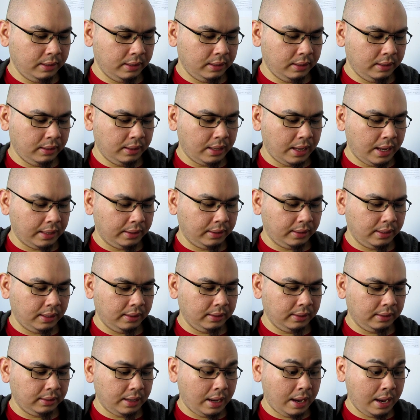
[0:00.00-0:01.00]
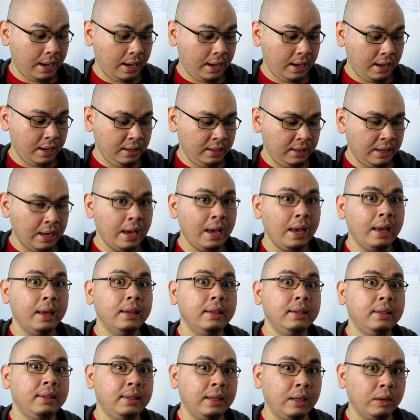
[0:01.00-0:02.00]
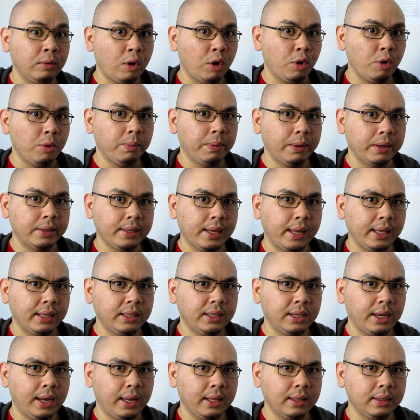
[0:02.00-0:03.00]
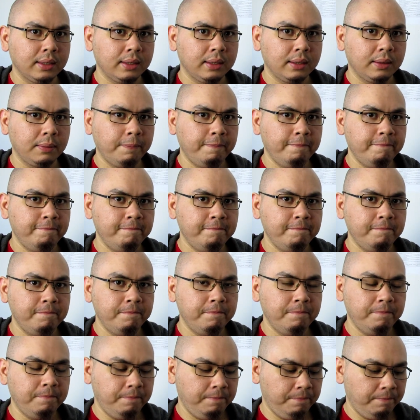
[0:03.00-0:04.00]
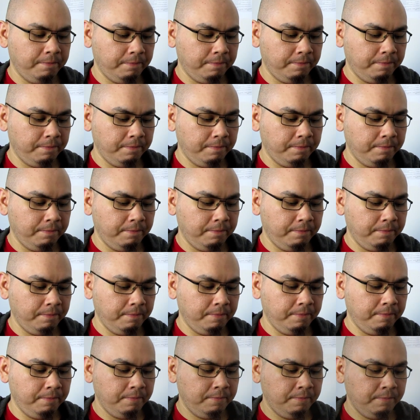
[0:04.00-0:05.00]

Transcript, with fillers: That is a 0% chance. This is a risky if